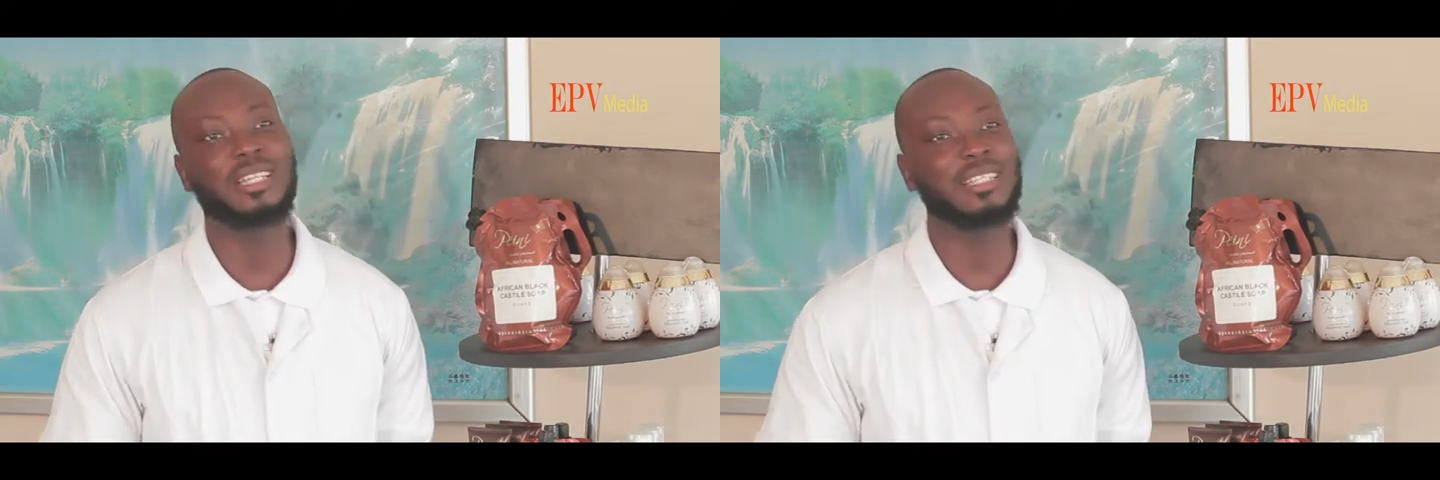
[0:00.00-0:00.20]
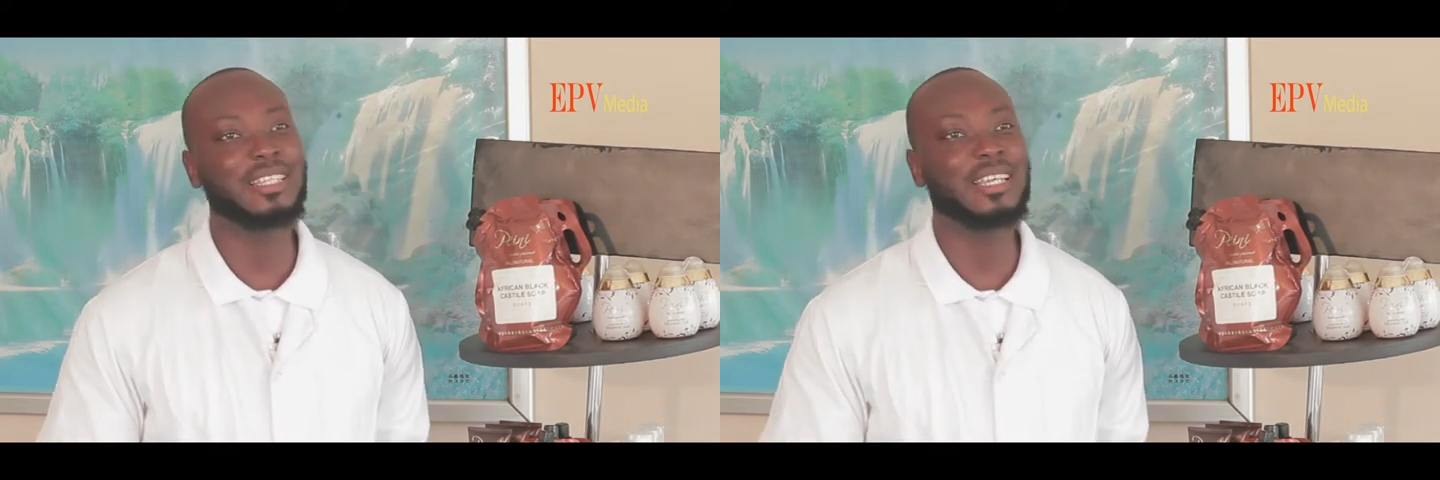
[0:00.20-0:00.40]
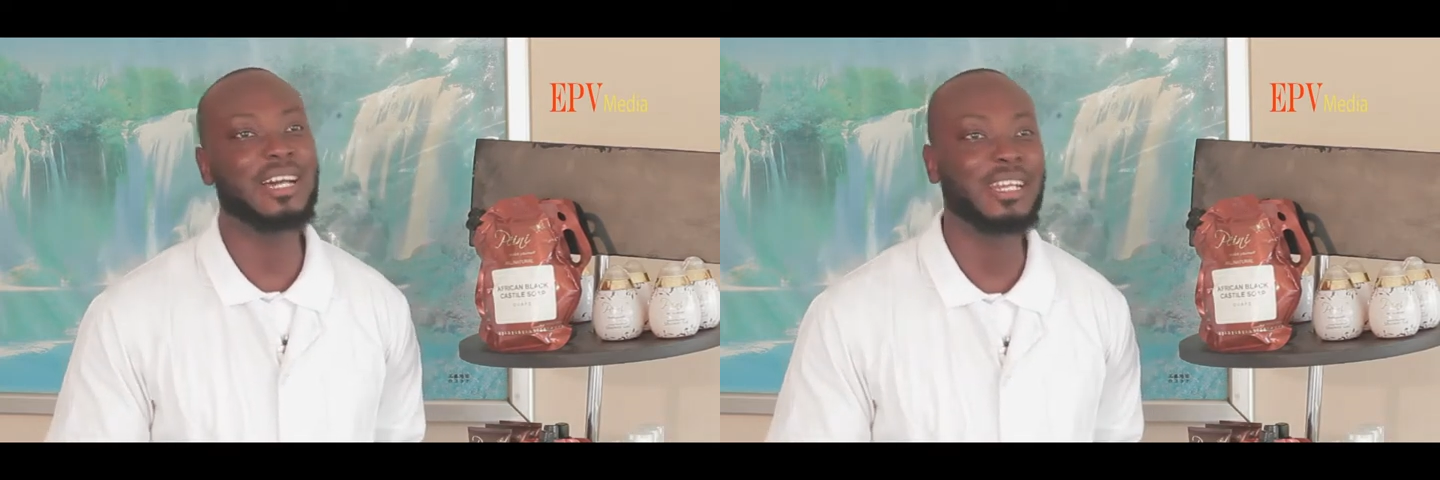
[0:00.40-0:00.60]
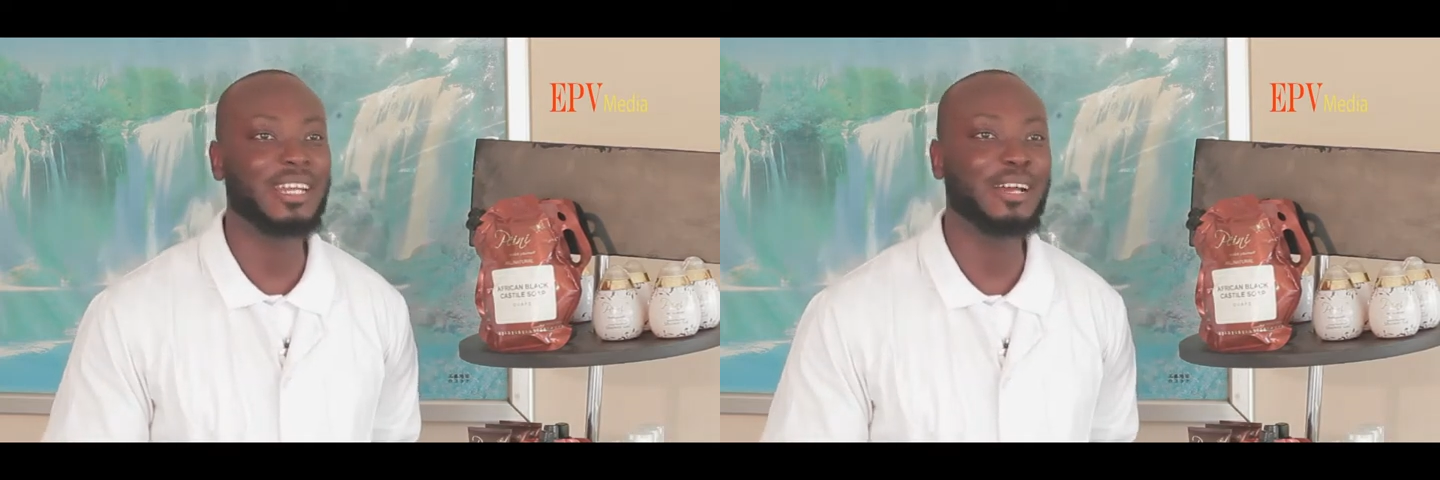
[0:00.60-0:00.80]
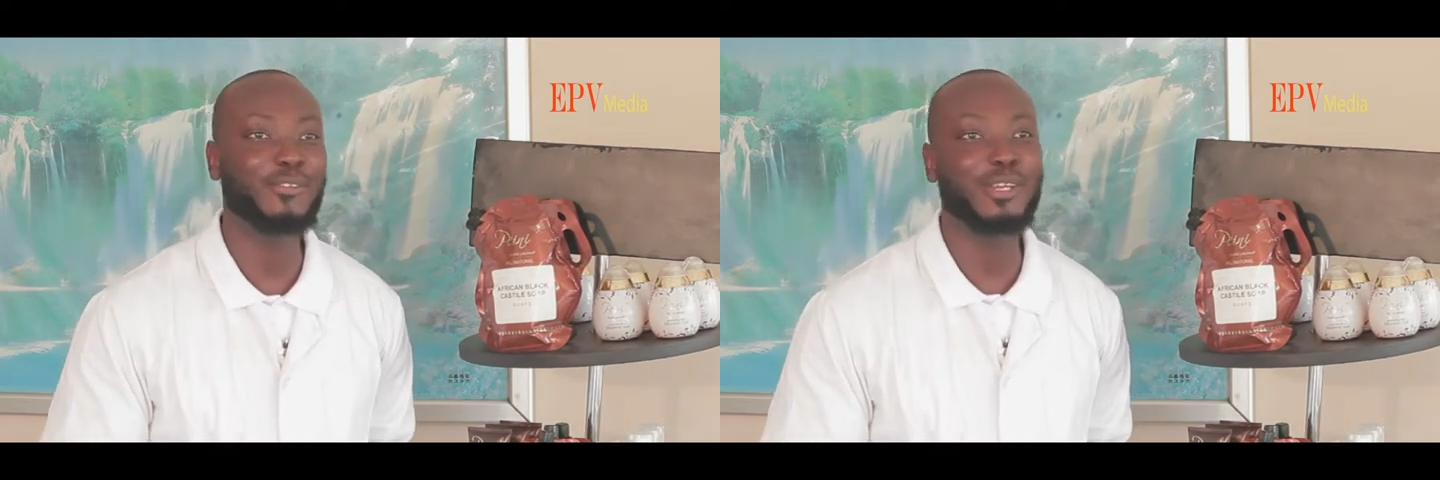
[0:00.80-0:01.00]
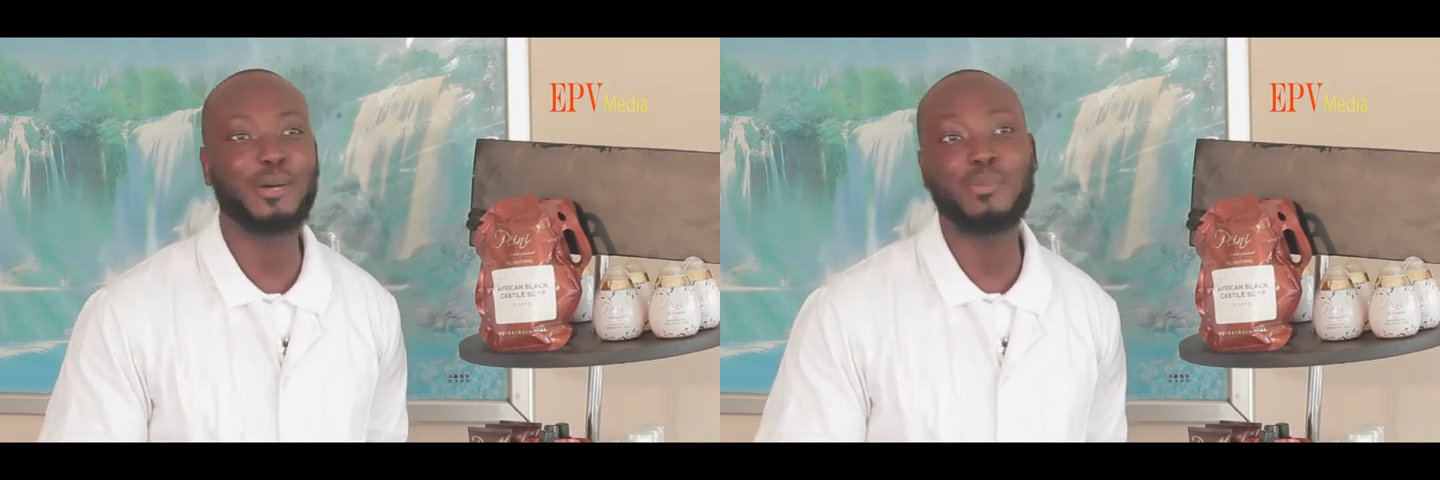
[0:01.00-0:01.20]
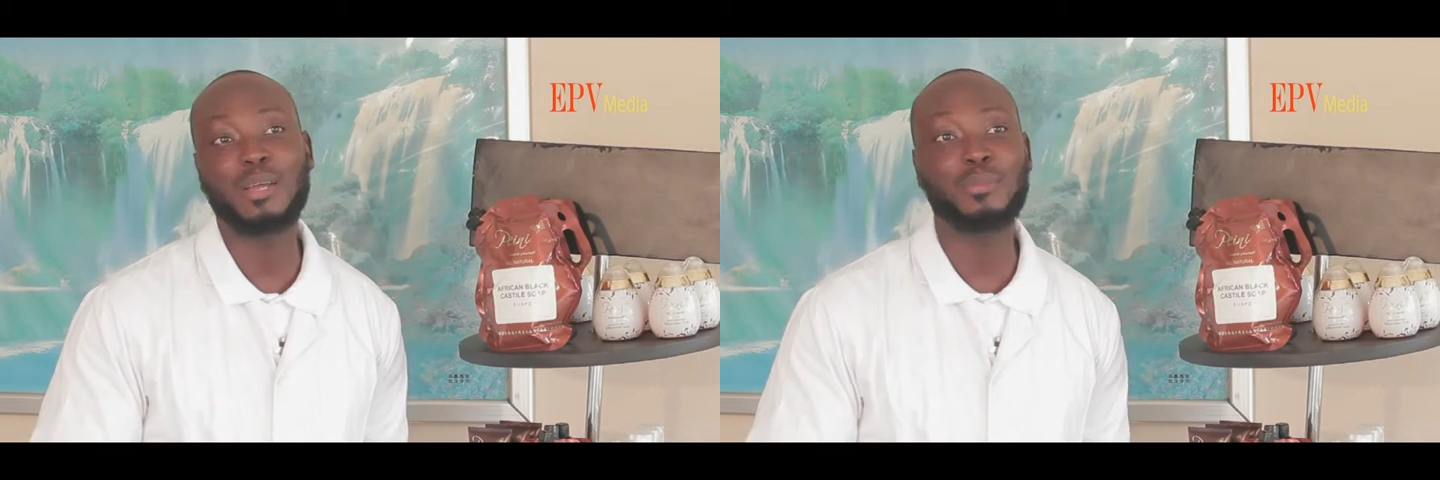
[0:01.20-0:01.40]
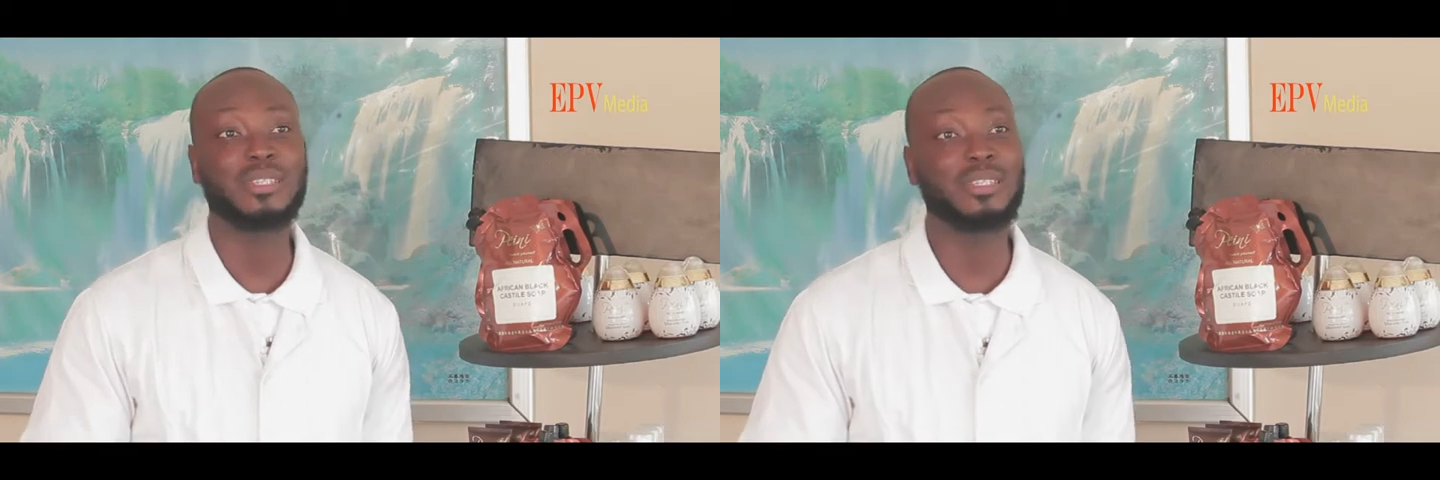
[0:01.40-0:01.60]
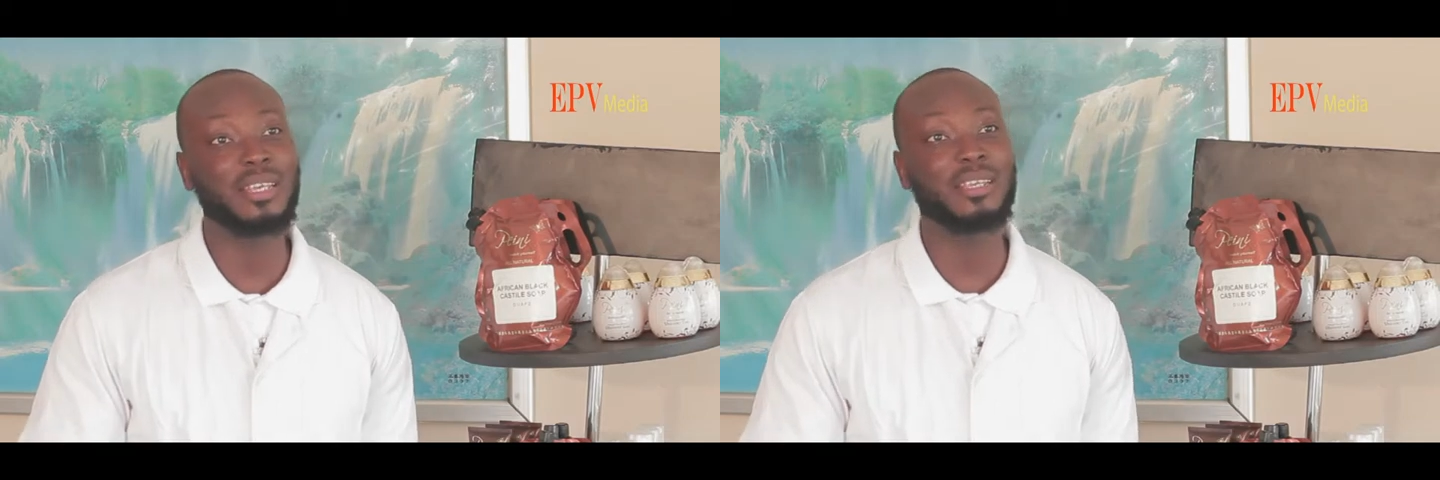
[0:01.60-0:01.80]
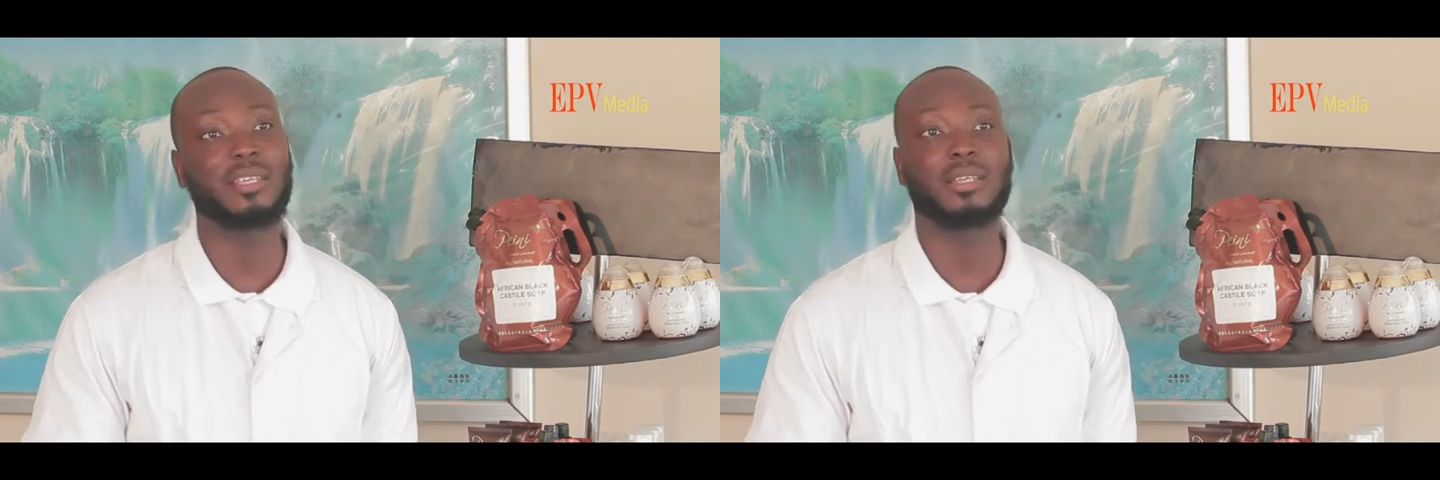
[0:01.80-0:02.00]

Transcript: us in Ghana and Africa by mistake.